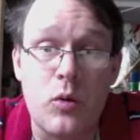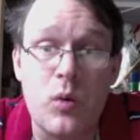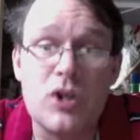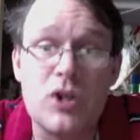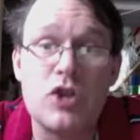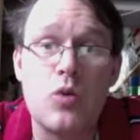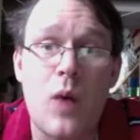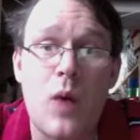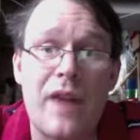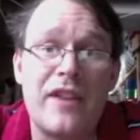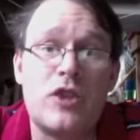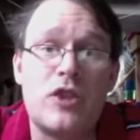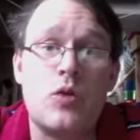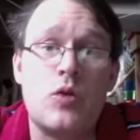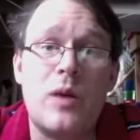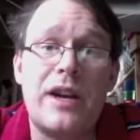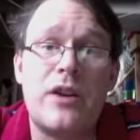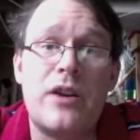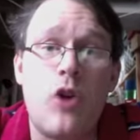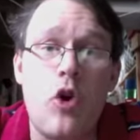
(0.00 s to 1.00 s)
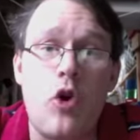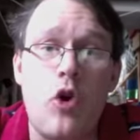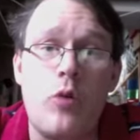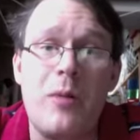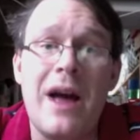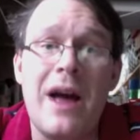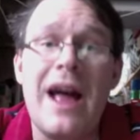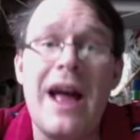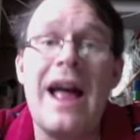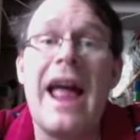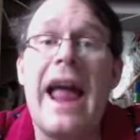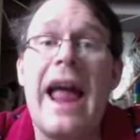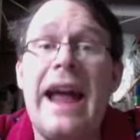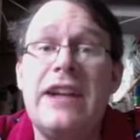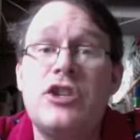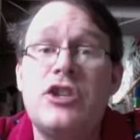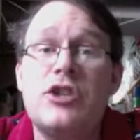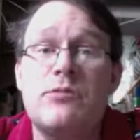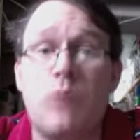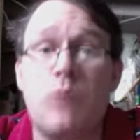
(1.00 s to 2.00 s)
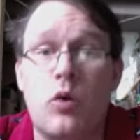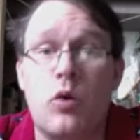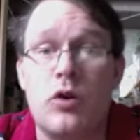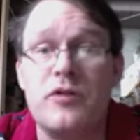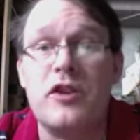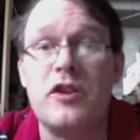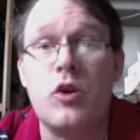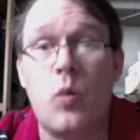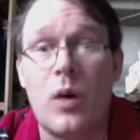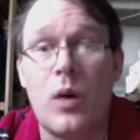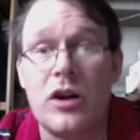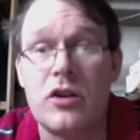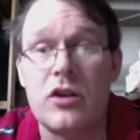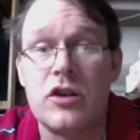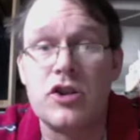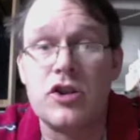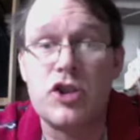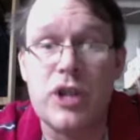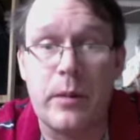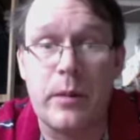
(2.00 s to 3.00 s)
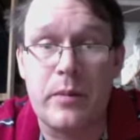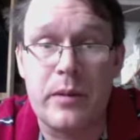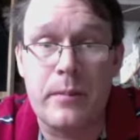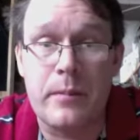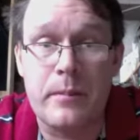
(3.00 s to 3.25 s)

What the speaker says: which is why the twin at home ages more than the one on the ship.